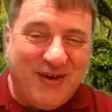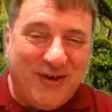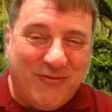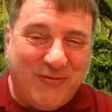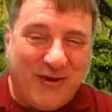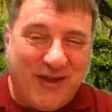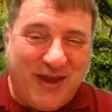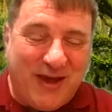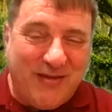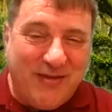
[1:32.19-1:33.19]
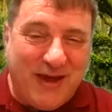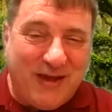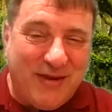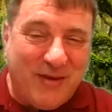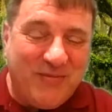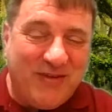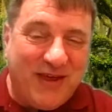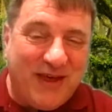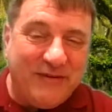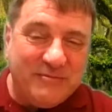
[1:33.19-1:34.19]
Very adept at
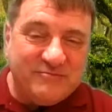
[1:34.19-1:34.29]
that.